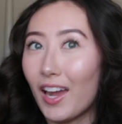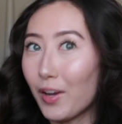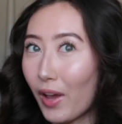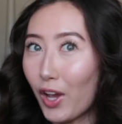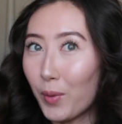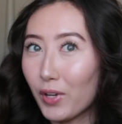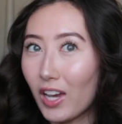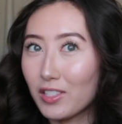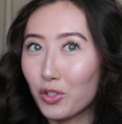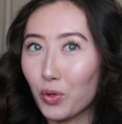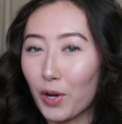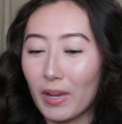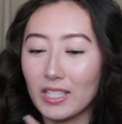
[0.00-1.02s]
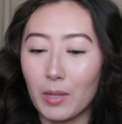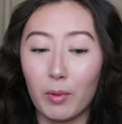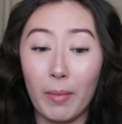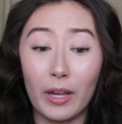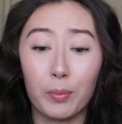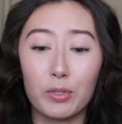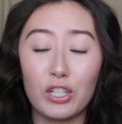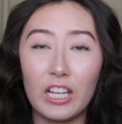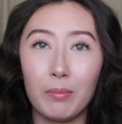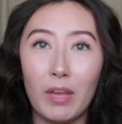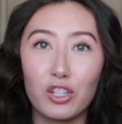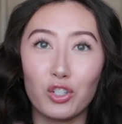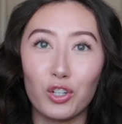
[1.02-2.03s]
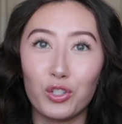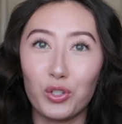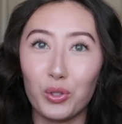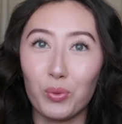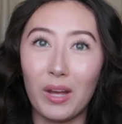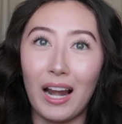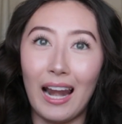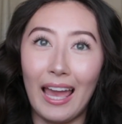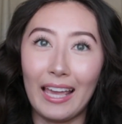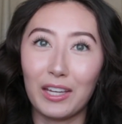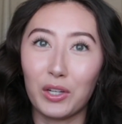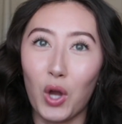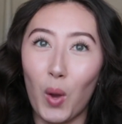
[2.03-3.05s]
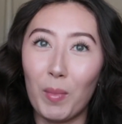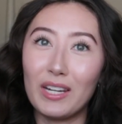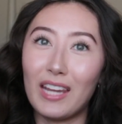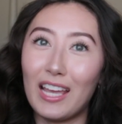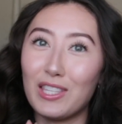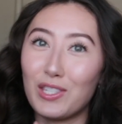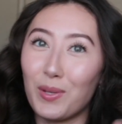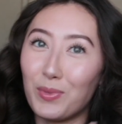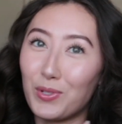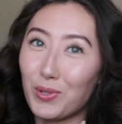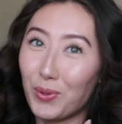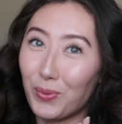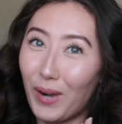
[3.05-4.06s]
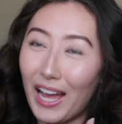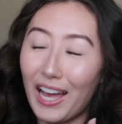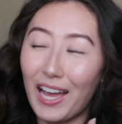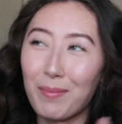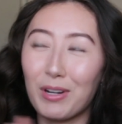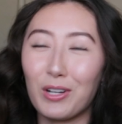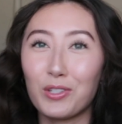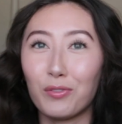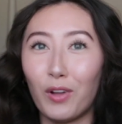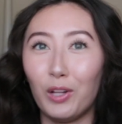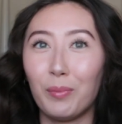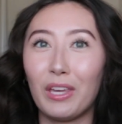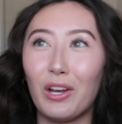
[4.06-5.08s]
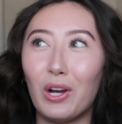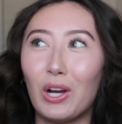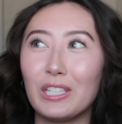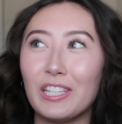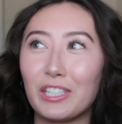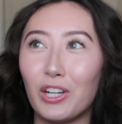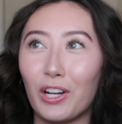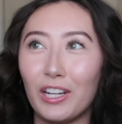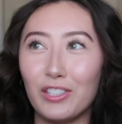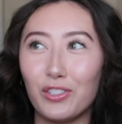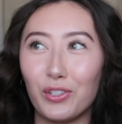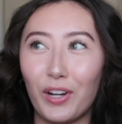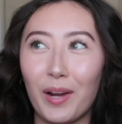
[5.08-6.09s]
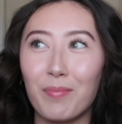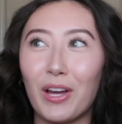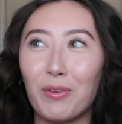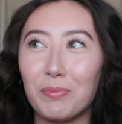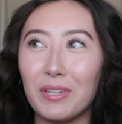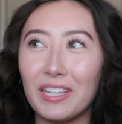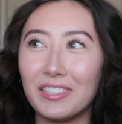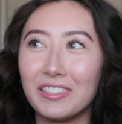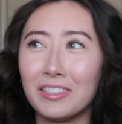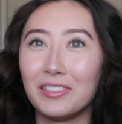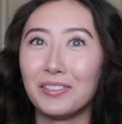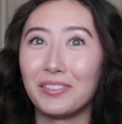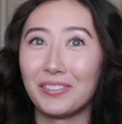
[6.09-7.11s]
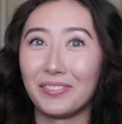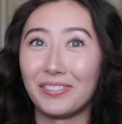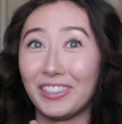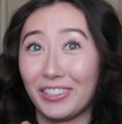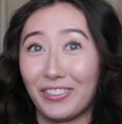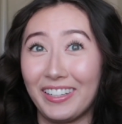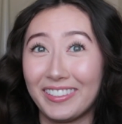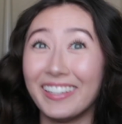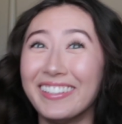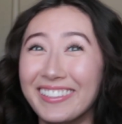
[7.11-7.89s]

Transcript: Anyway, I hope you guys enjoyed my summer makeup routine. Make sure to like, comment, and subscribe, and also follow me on TikTok and Instagram. That would be really great.